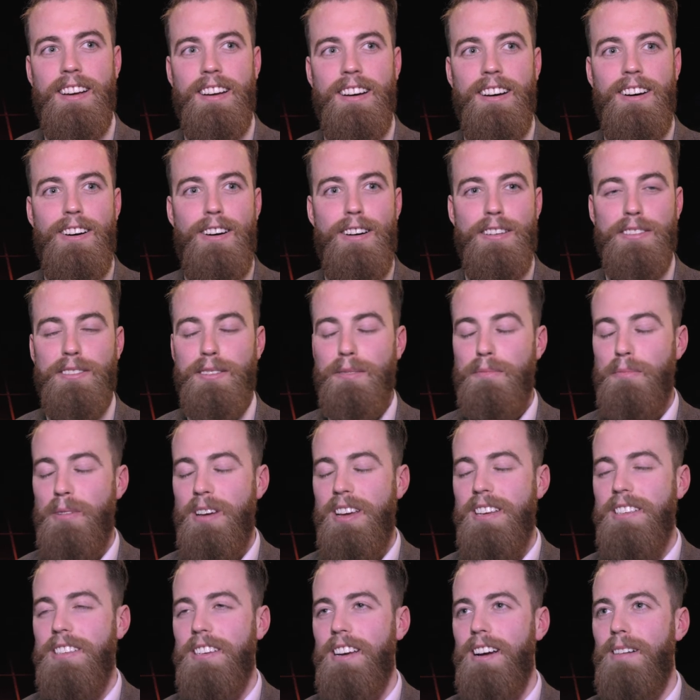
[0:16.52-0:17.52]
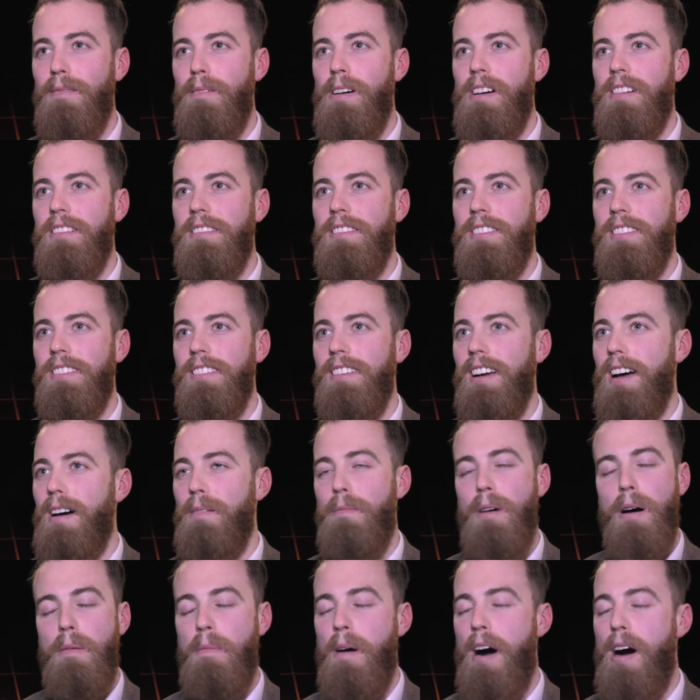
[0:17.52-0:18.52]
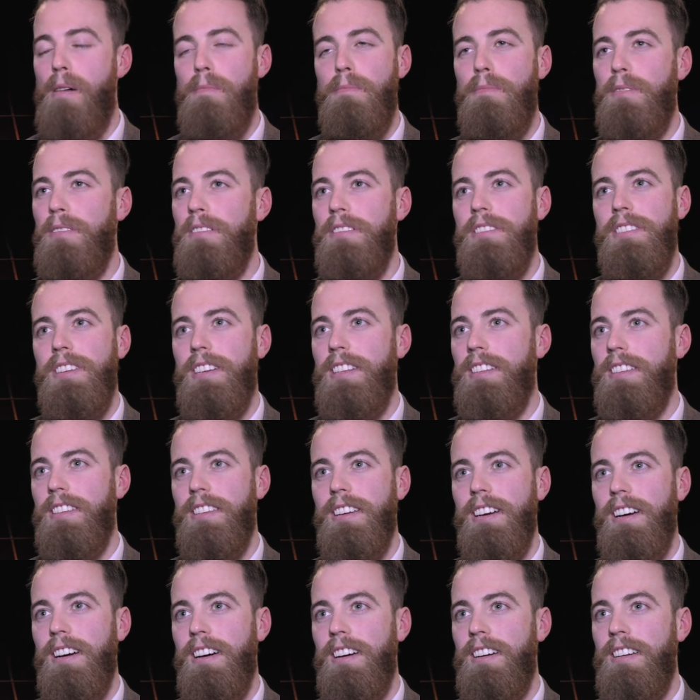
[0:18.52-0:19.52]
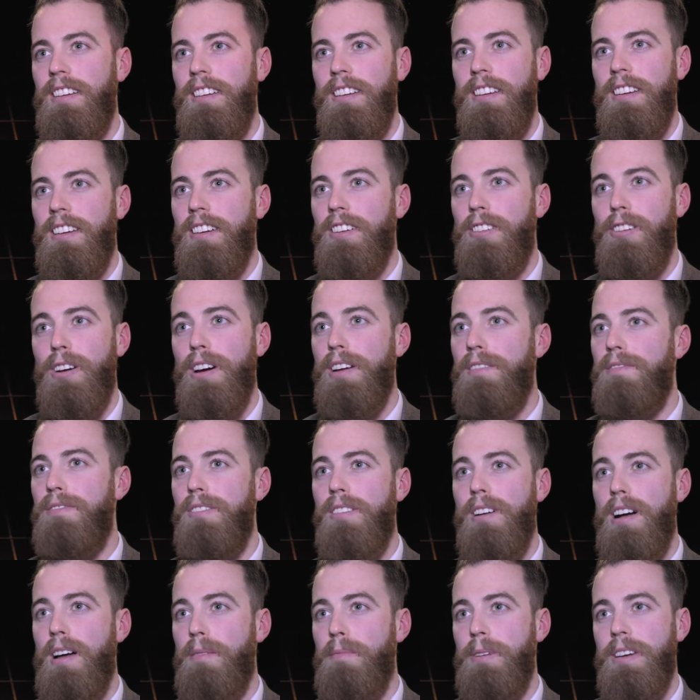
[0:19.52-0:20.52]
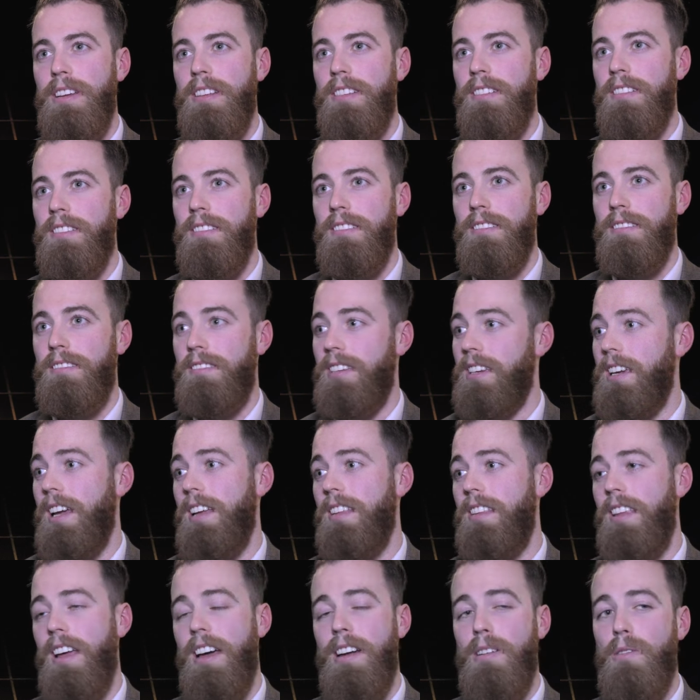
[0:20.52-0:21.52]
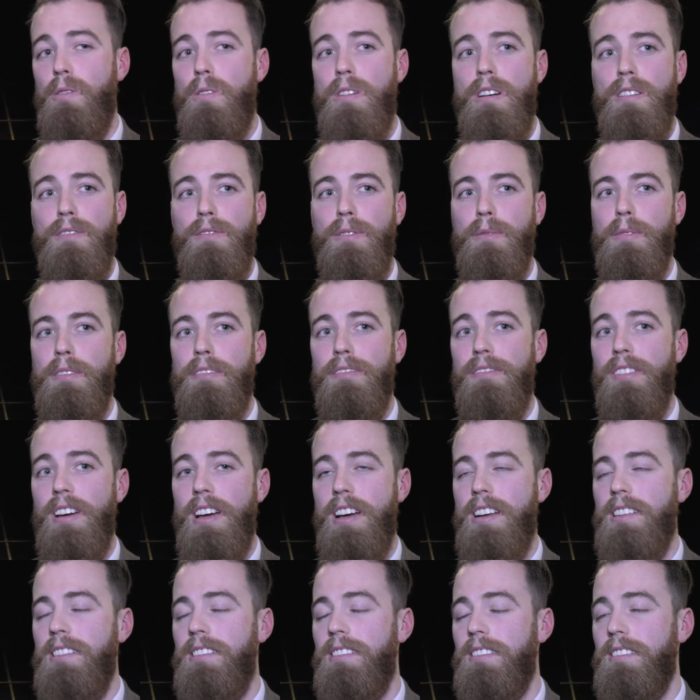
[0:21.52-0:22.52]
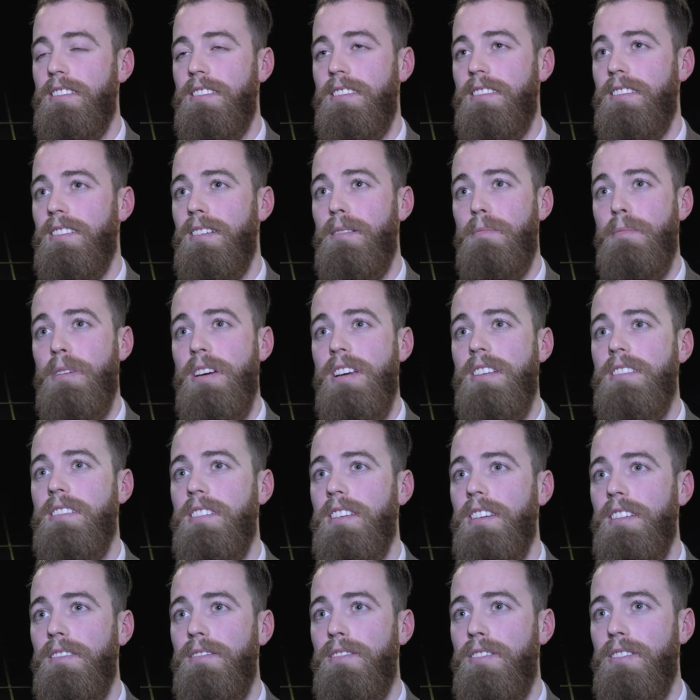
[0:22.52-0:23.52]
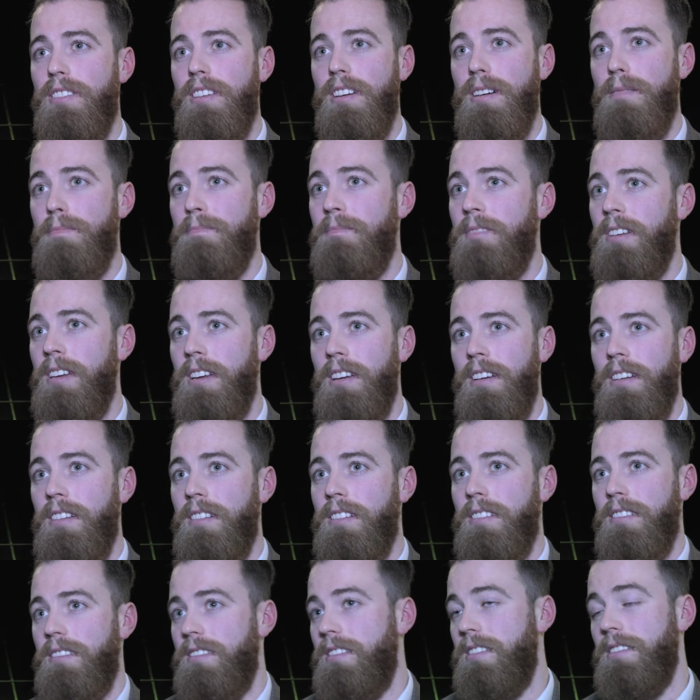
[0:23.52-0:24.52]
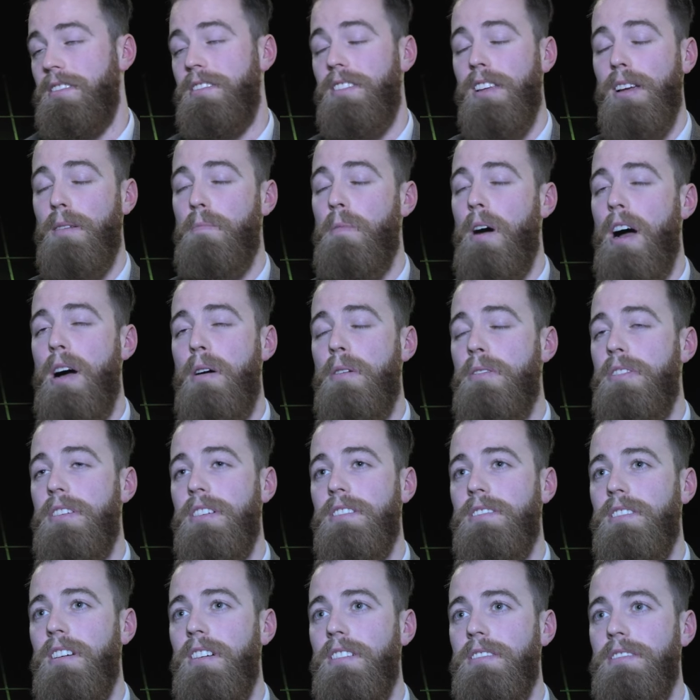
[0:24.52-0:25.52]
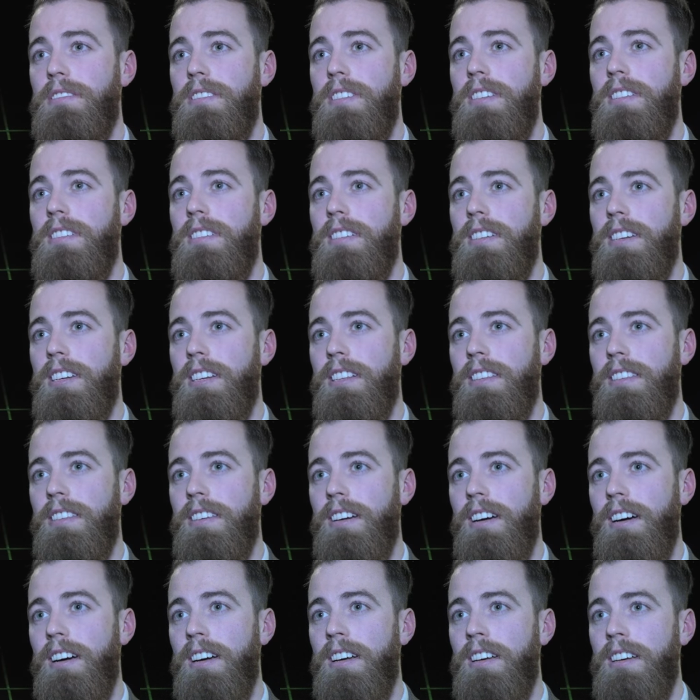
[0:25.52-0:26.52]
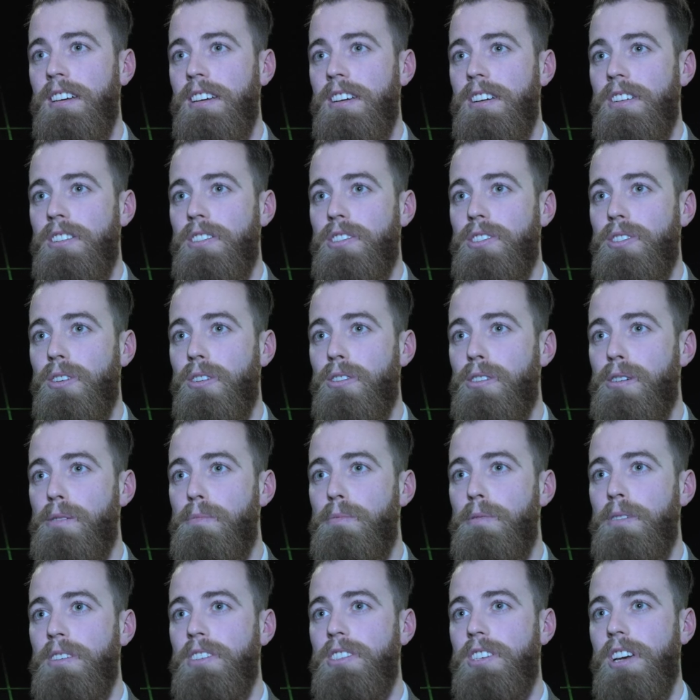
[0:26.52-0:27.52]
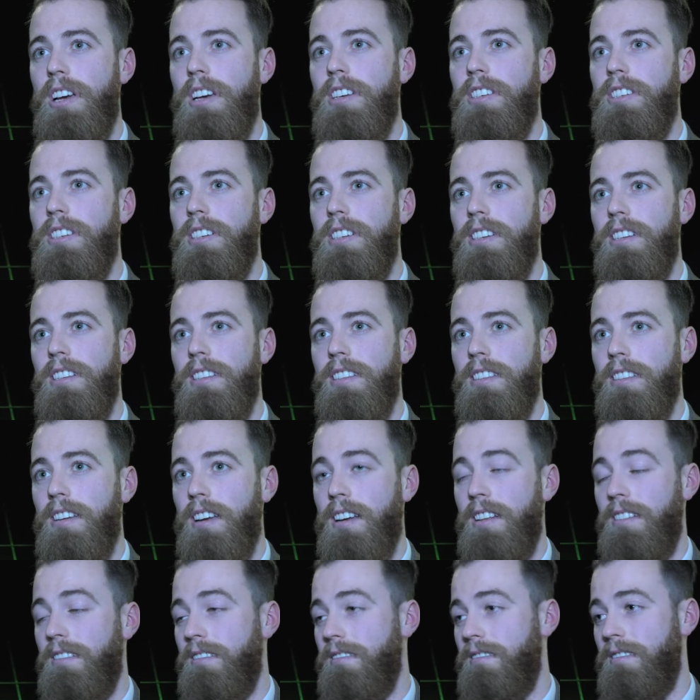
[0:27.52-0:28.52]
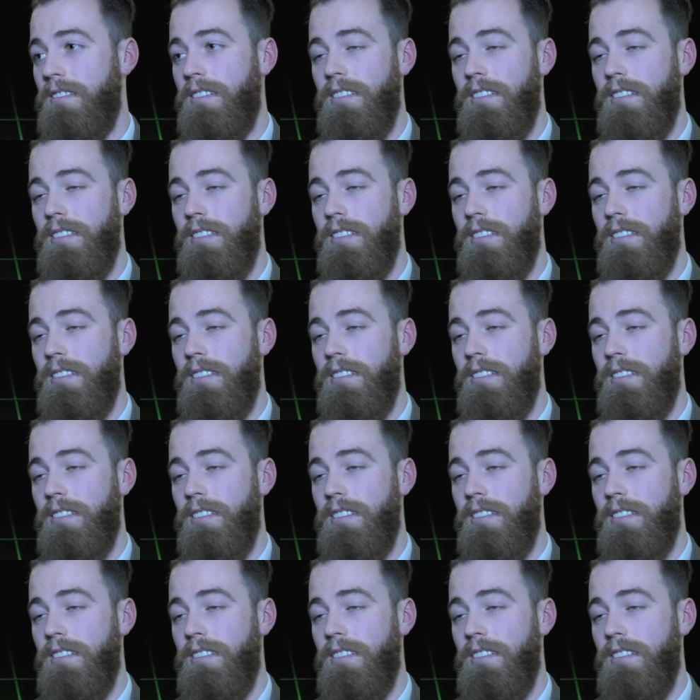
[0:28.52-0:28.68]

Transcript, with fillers: Oh, it's amazing. I'm honestly, I'm humbled and uh, grateful. I mean, to get that award from the fans is amazing for them to stick by with us all season and uh, show their appreciation and, and